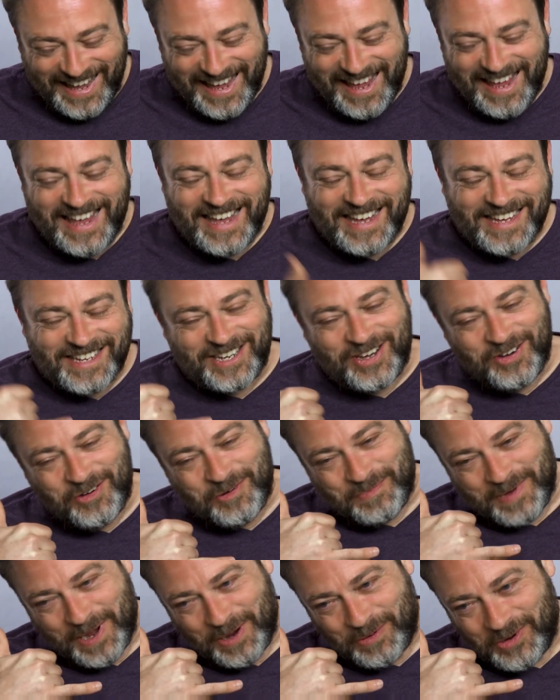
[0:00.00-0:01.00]
they
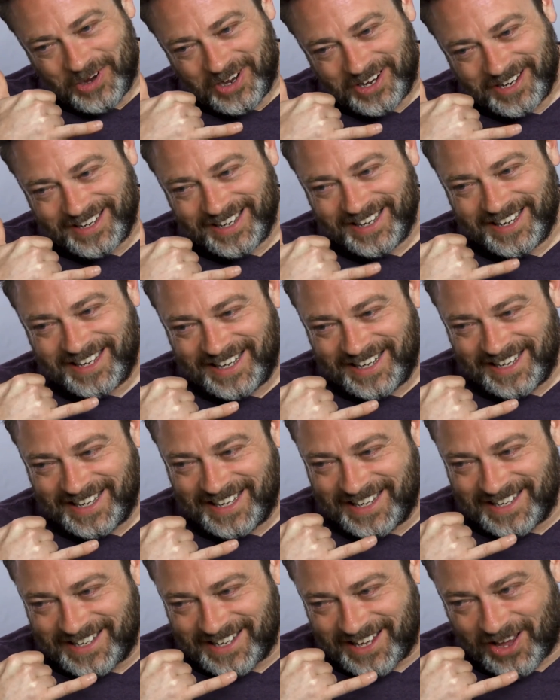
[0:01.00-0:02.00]
called my work.
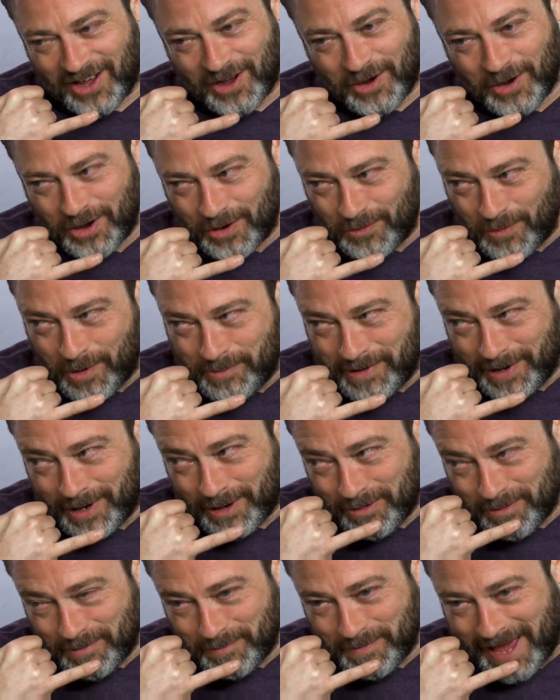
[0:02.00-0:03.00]
Oh, I won't be
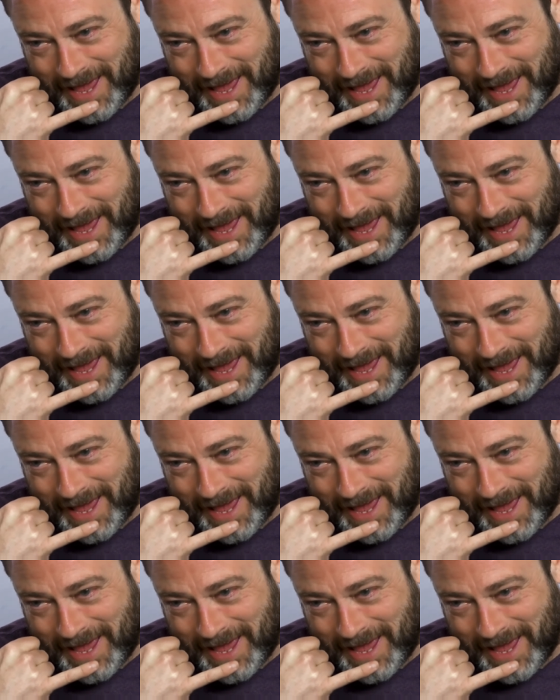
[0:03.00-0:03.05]
coming